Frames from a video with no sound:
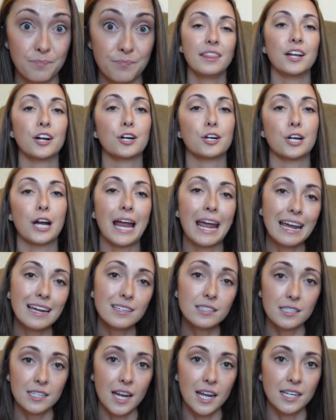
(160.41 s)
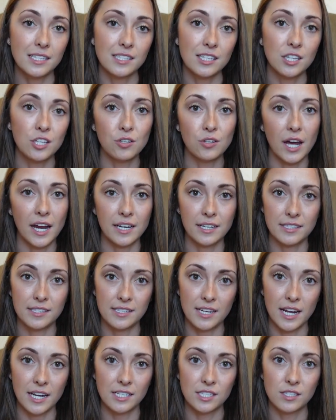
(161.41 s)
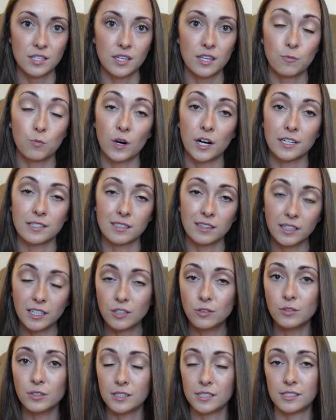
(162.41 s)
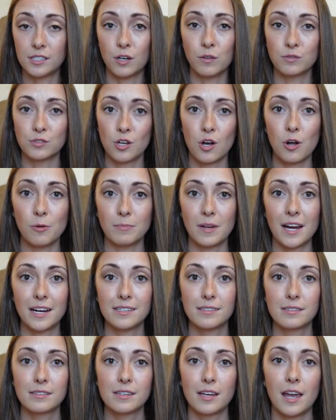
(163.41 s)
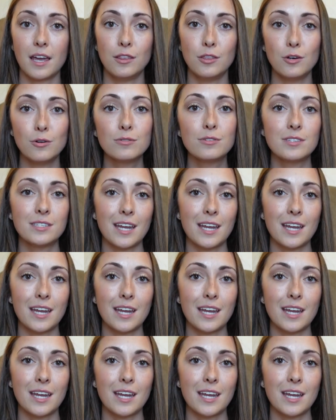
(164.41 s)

There are eight states in the United States where it's legal to self-solemnize, and those